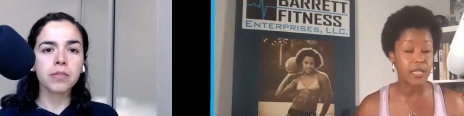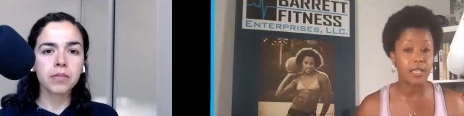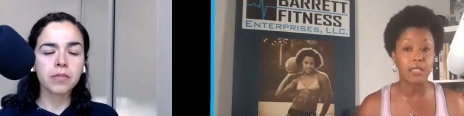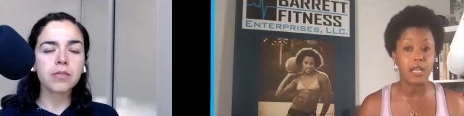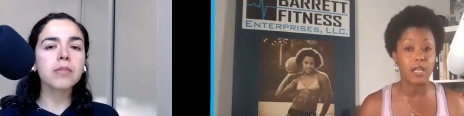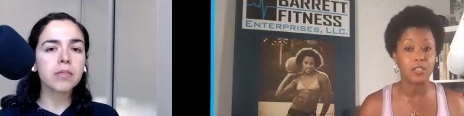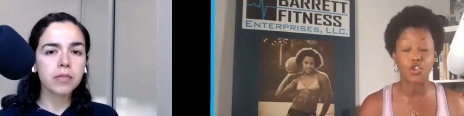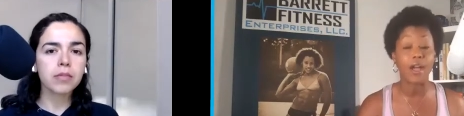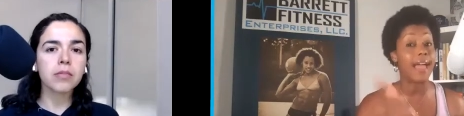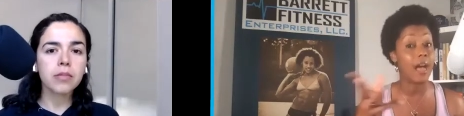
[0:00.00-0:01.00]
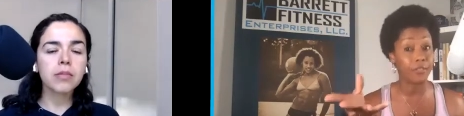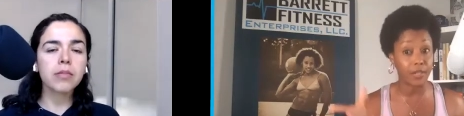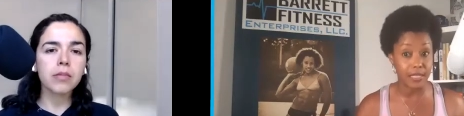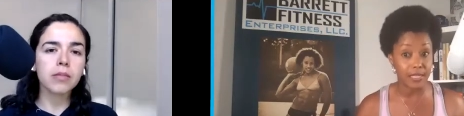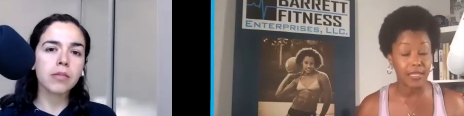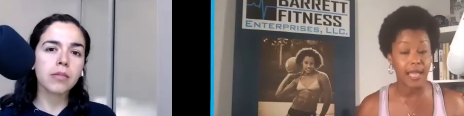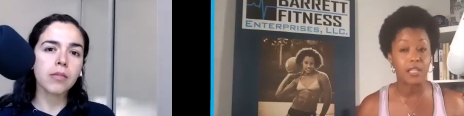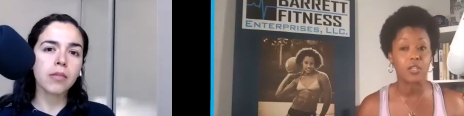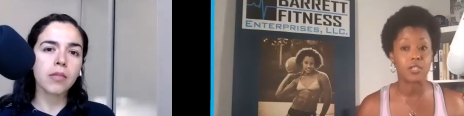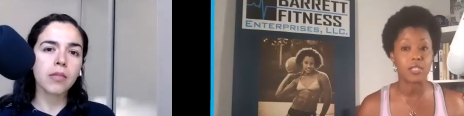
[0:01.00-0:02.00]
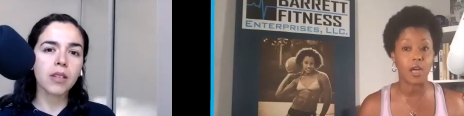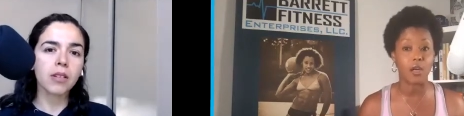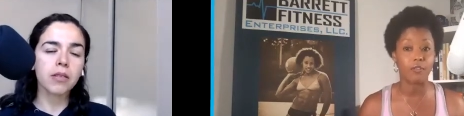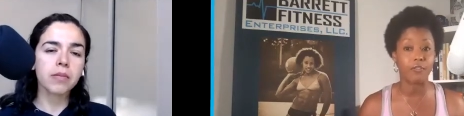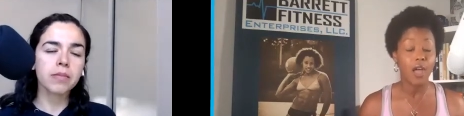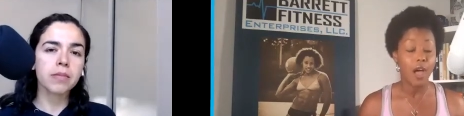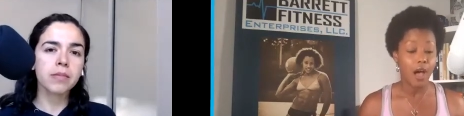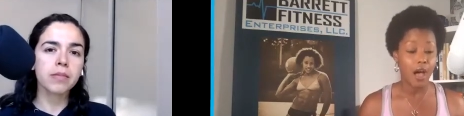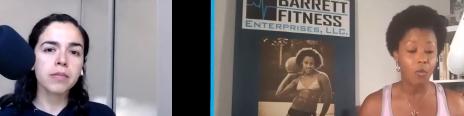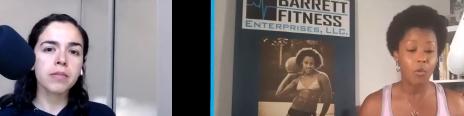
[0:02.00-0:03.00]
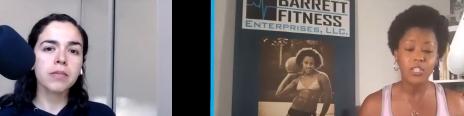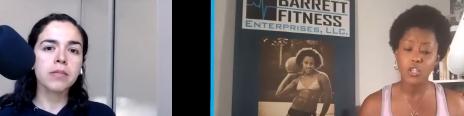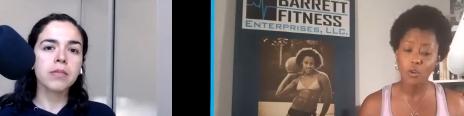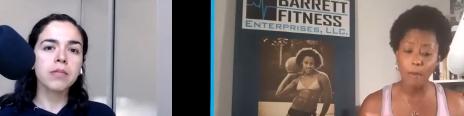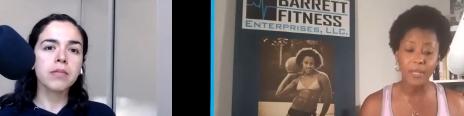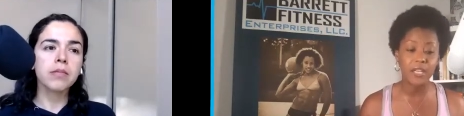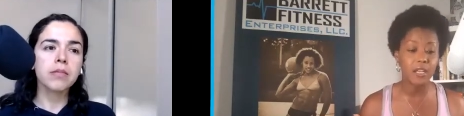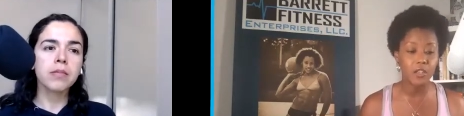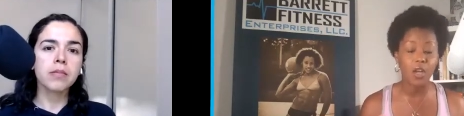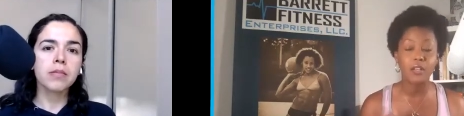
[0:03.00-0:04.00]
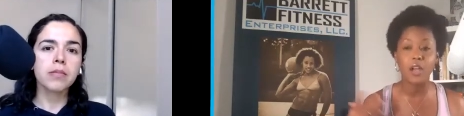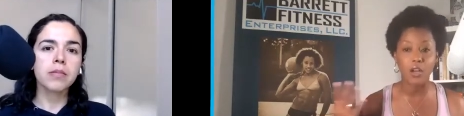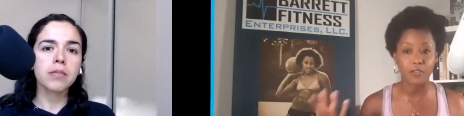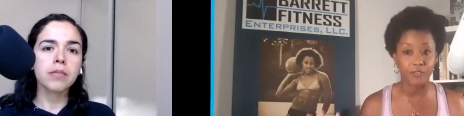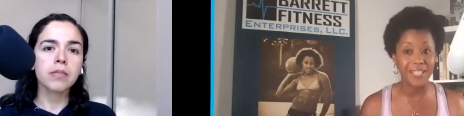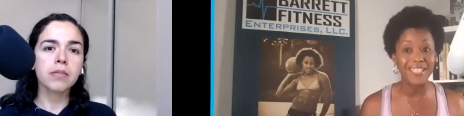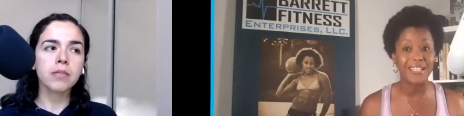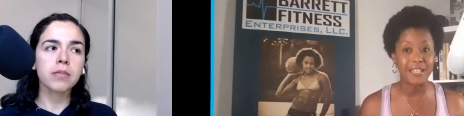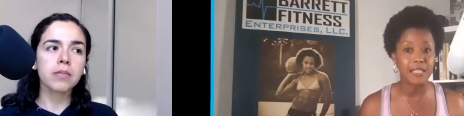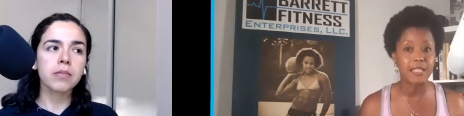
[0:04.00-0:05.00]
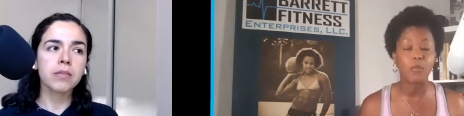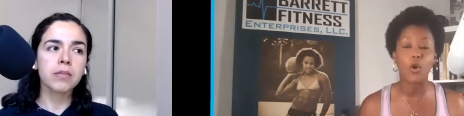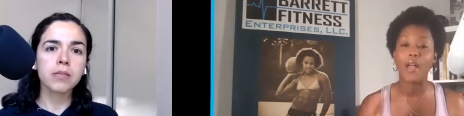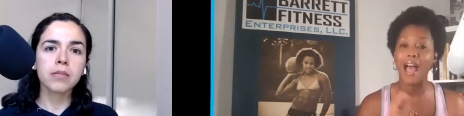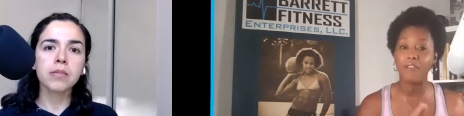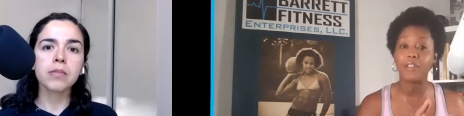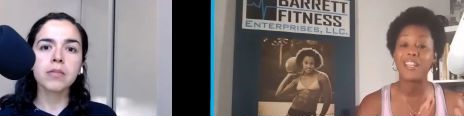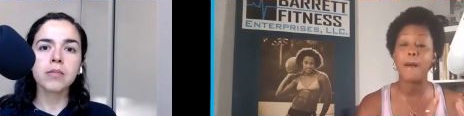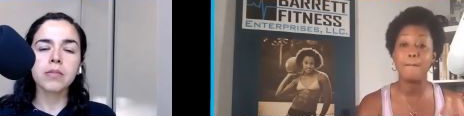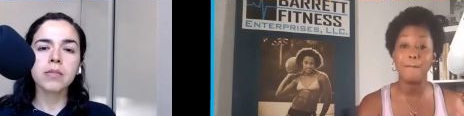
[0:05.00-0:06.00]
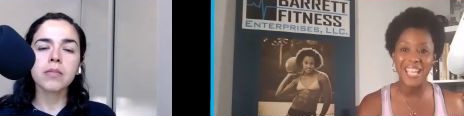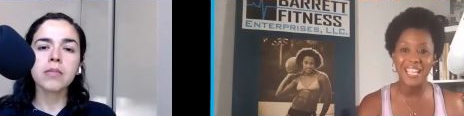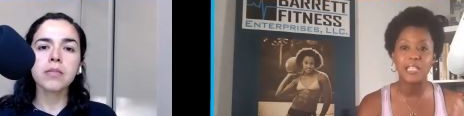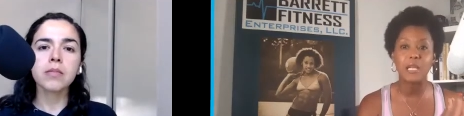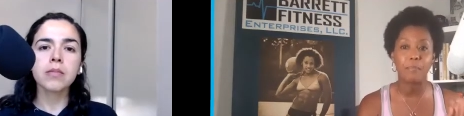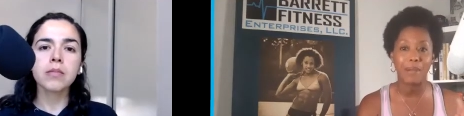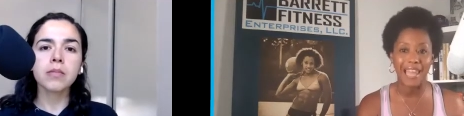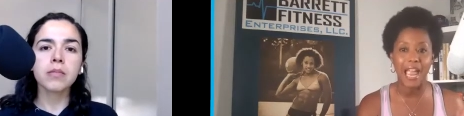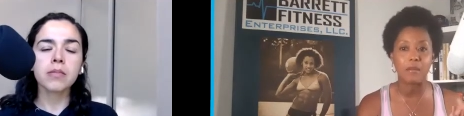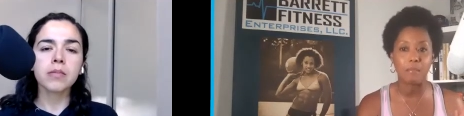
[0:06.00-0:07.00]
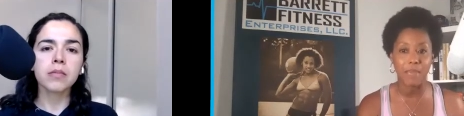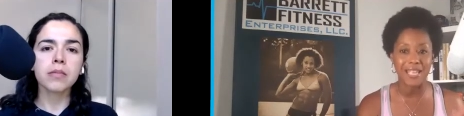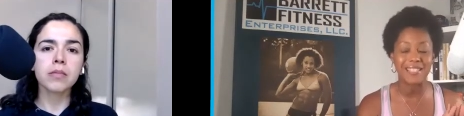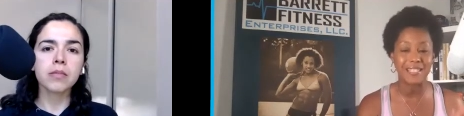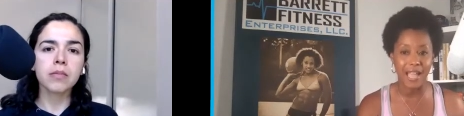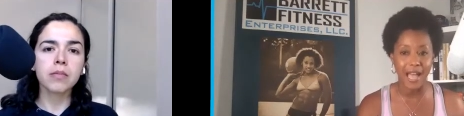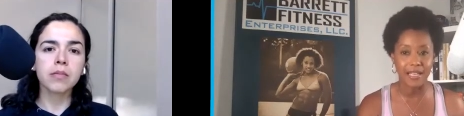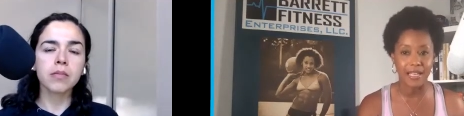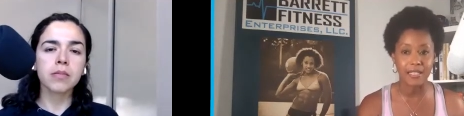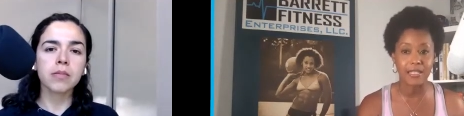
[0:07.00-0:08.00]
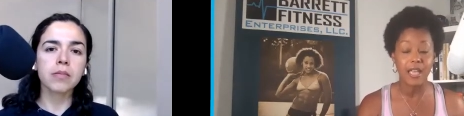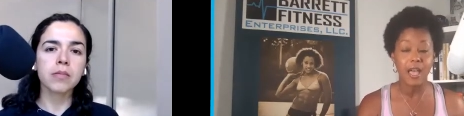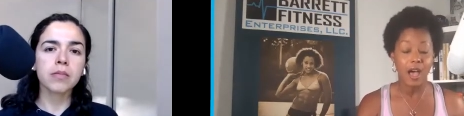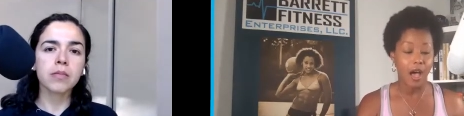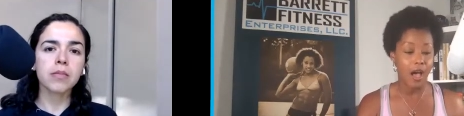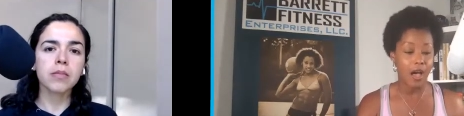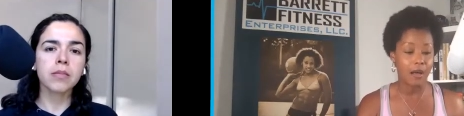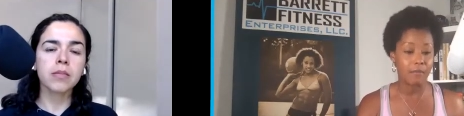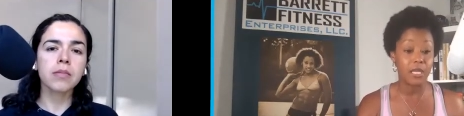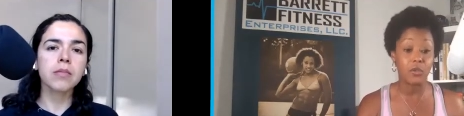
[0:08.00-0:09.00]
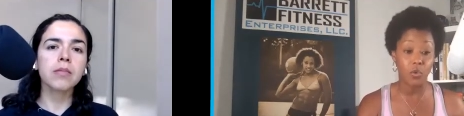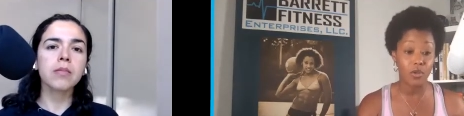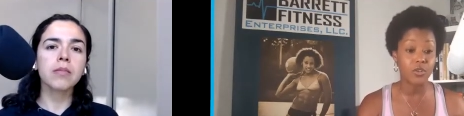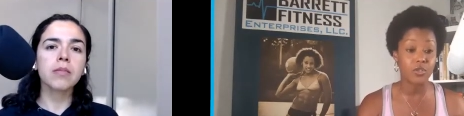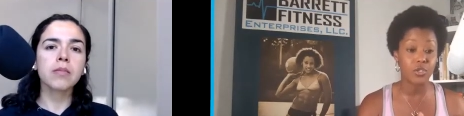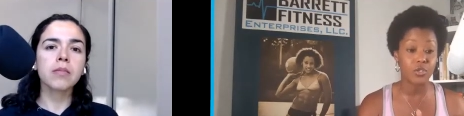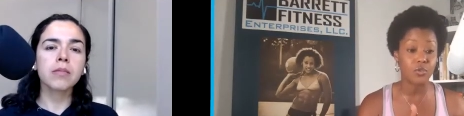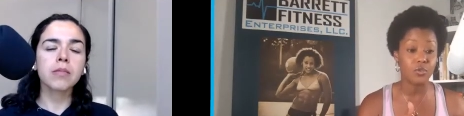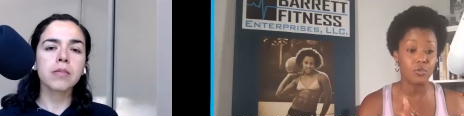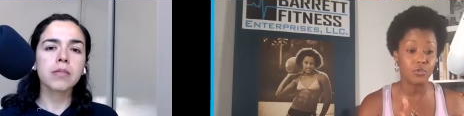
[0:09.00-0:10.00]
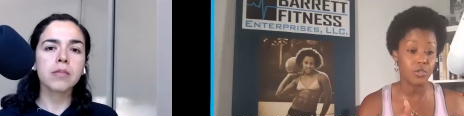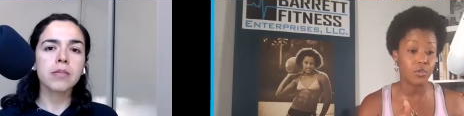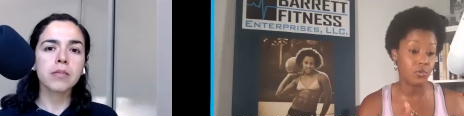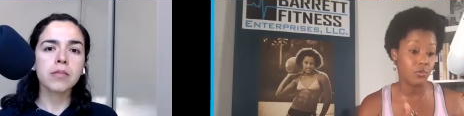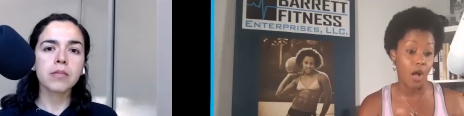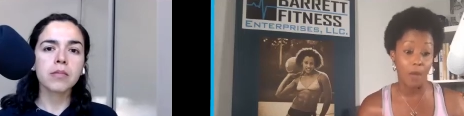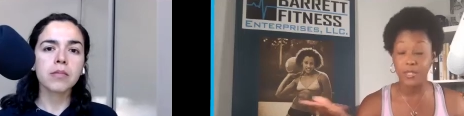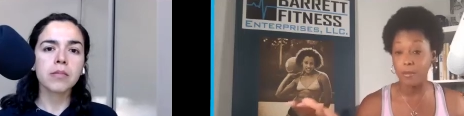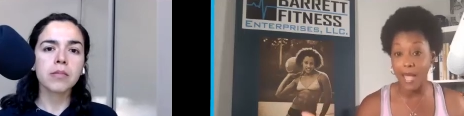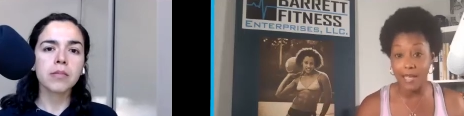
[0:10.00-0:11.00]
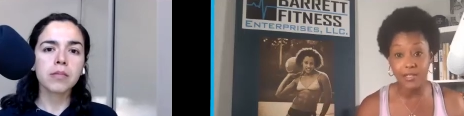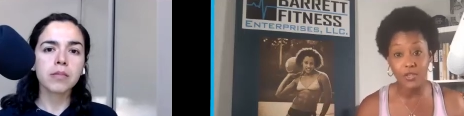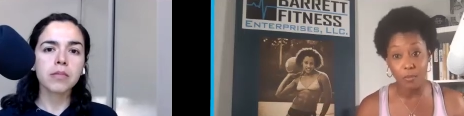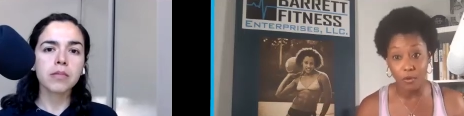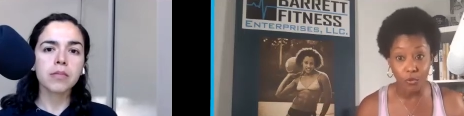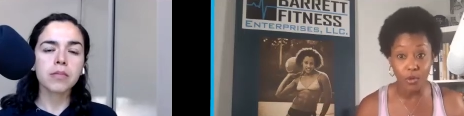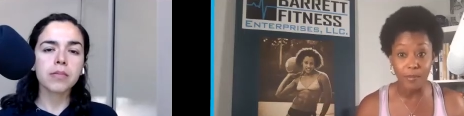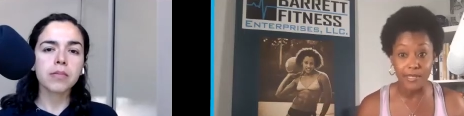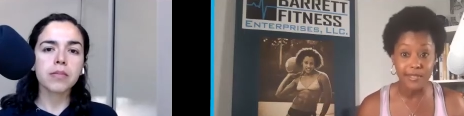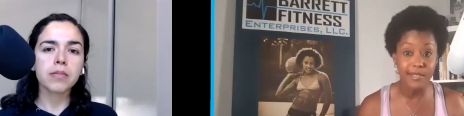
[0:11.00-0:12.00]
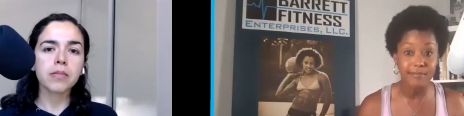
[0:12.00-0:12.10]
Speaker 1: and, and triathletes like yourself. Um, what's your opinion on, on veganism or having a mainly plant based diet um, in order to, to optimize your performance?